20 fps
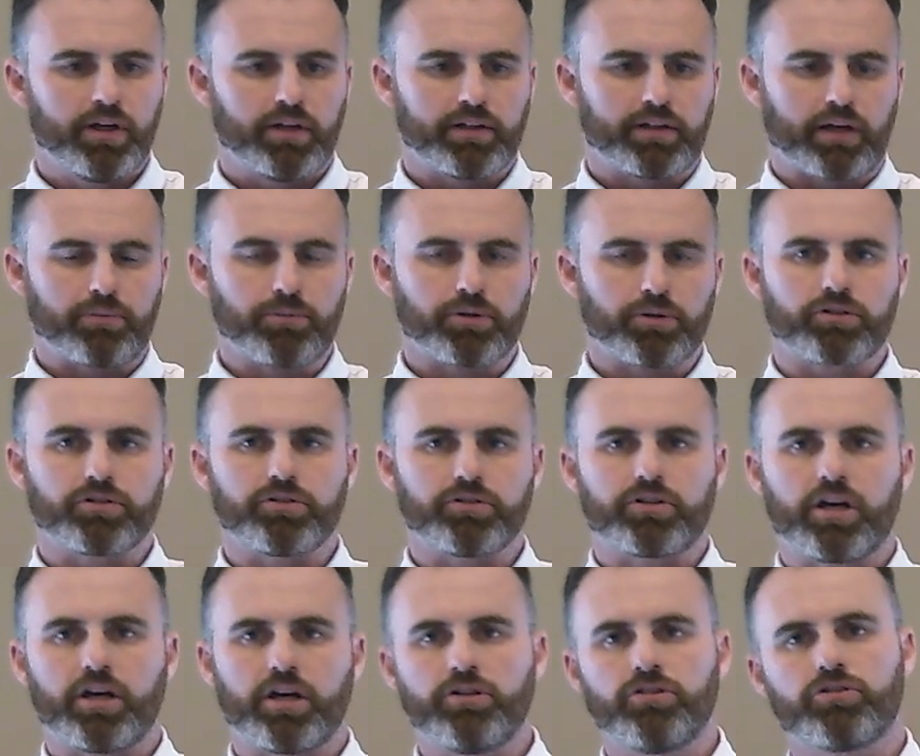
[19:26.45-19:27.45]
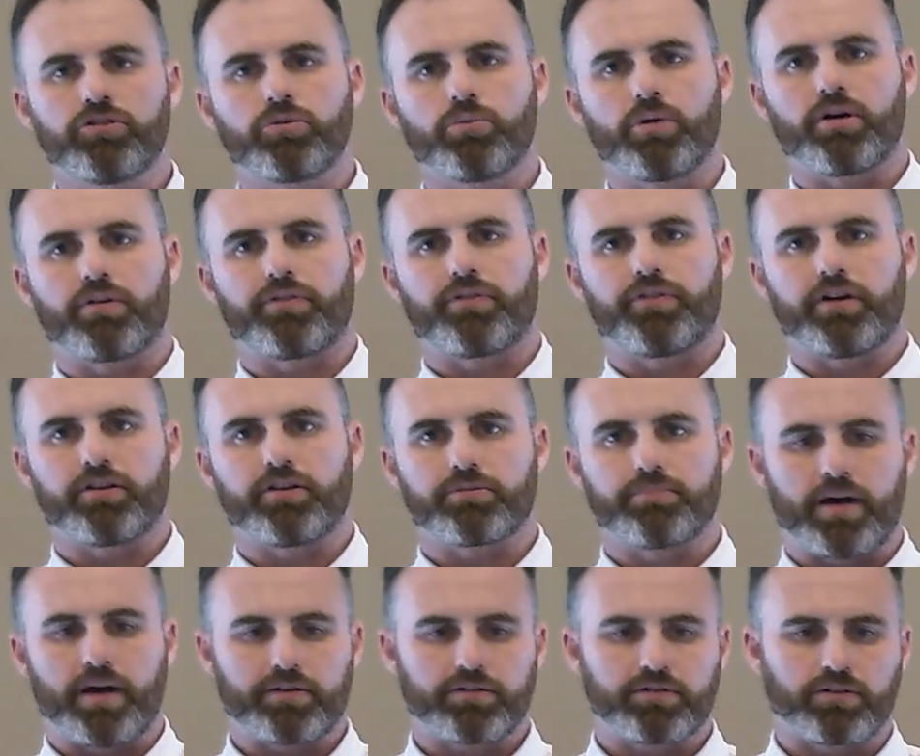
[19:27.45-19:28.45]
They must continue to wear face
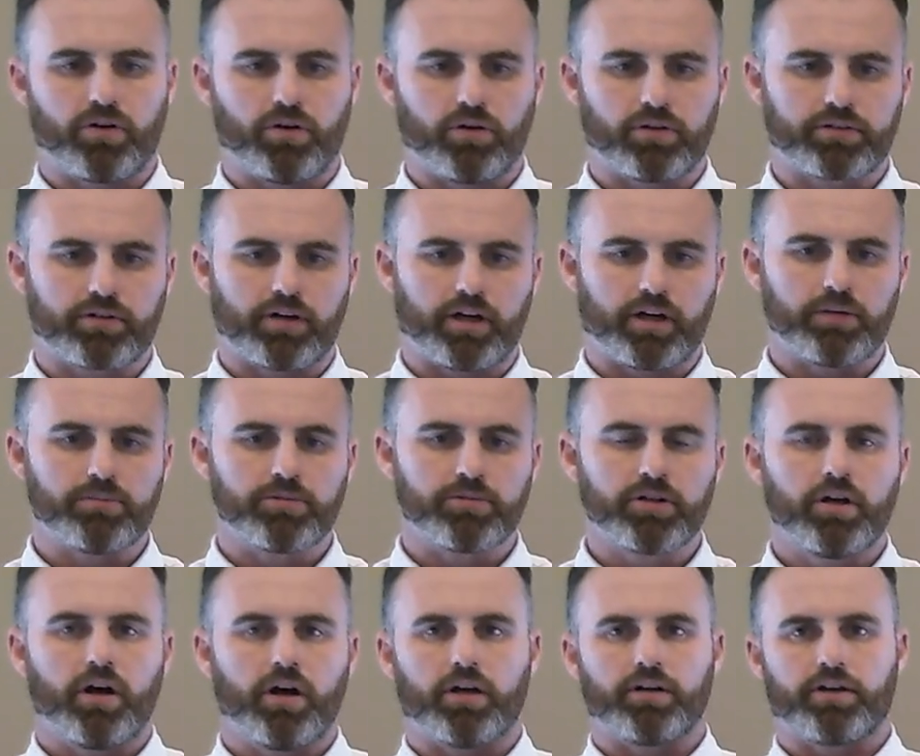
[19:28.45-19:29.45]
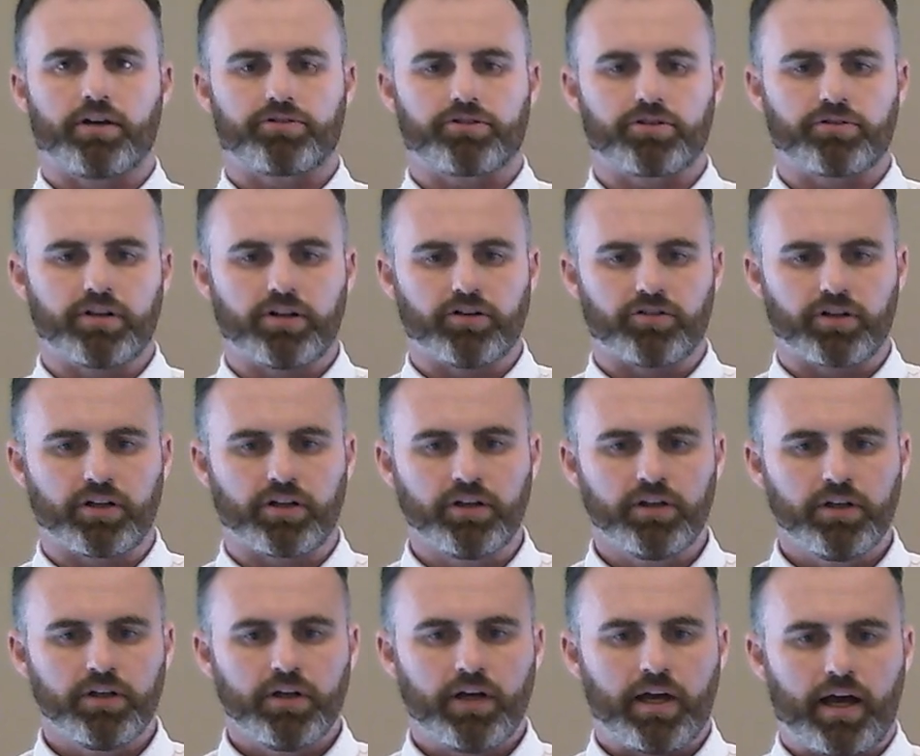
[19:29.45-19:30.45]
masks at all times unless they're eating,
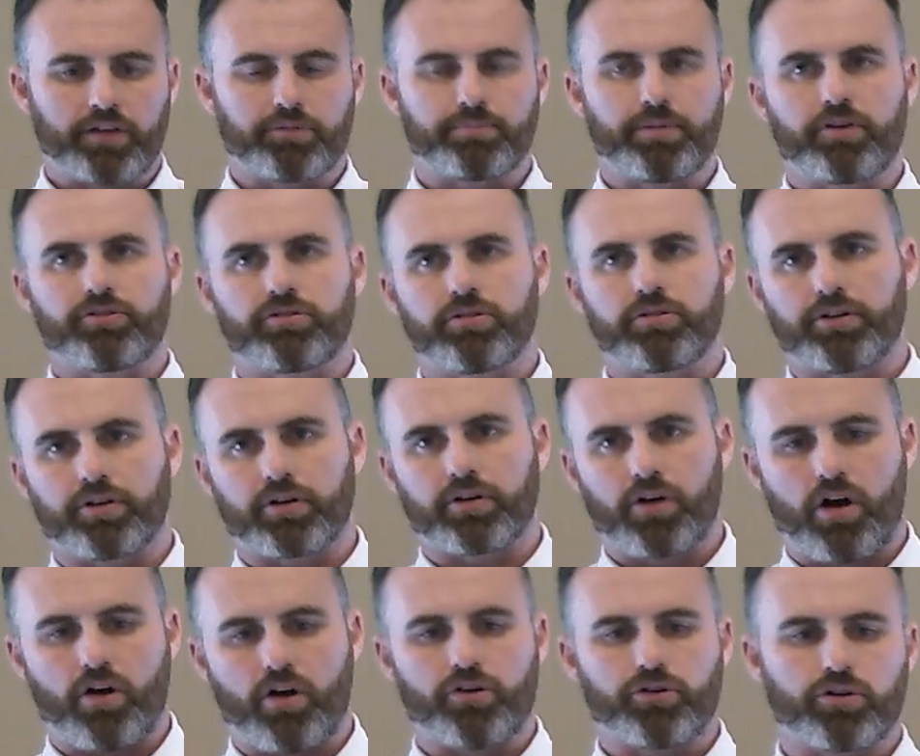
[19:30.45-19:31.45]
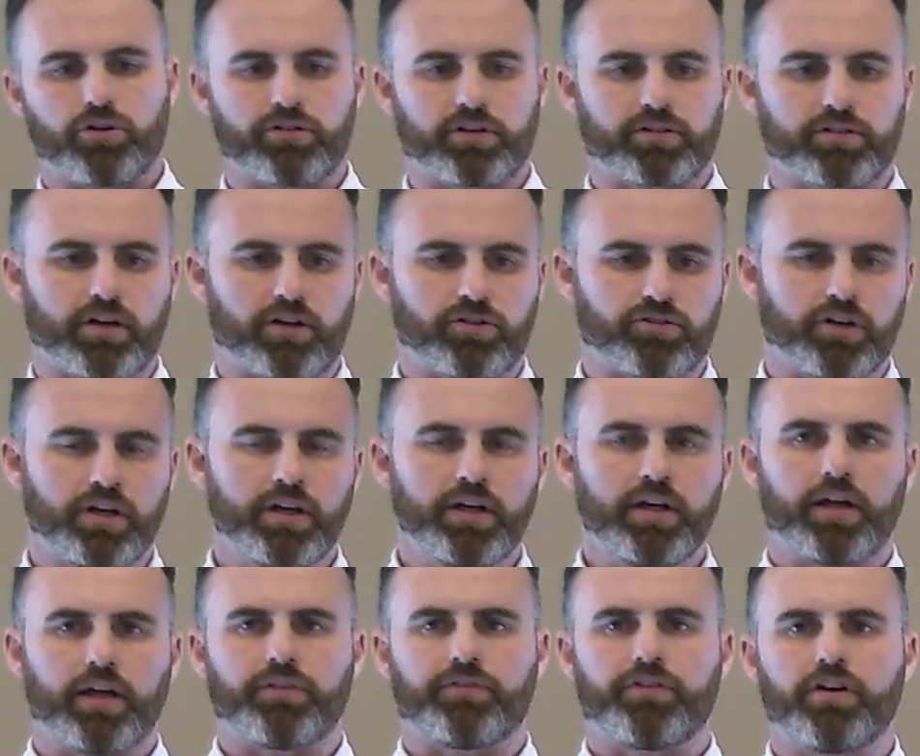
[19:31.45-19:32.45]
especially on the corridor, etc.
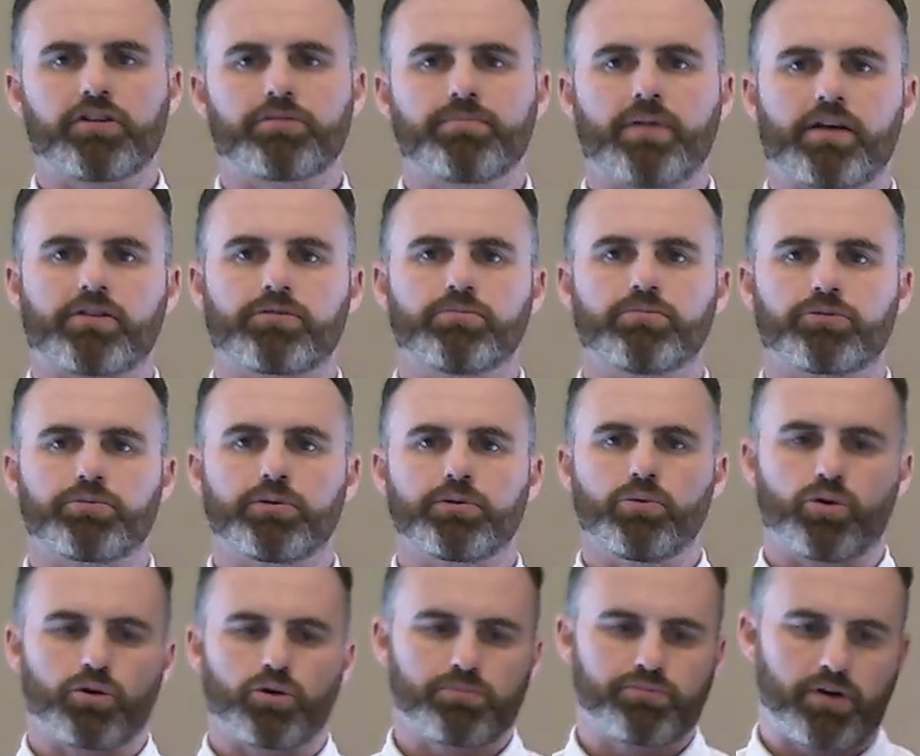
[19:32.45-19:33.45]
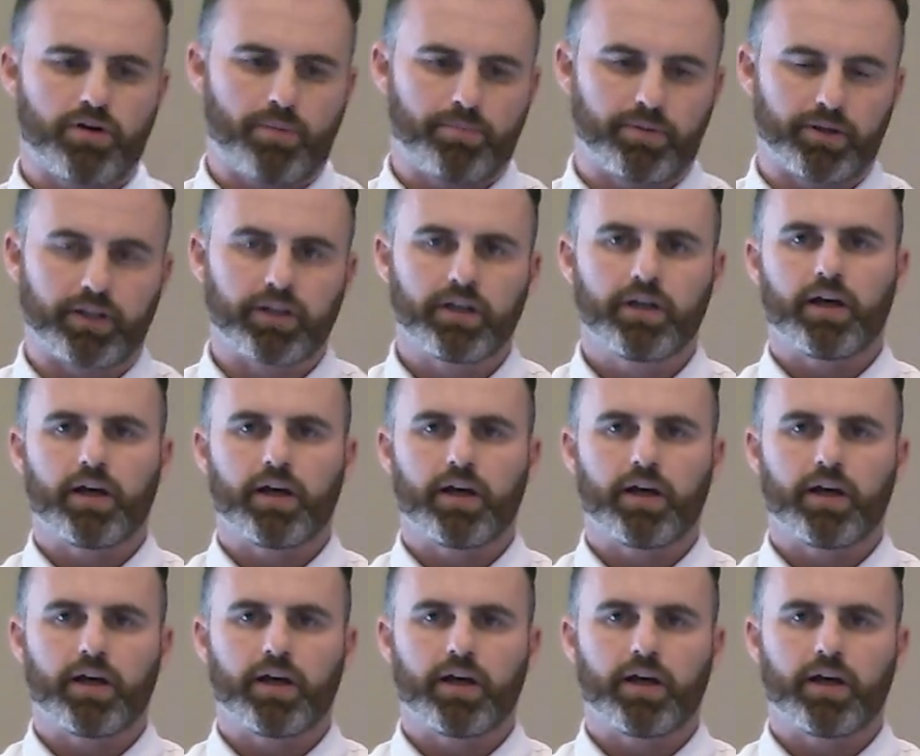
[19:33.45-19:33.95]
And the face mask must be worn properly.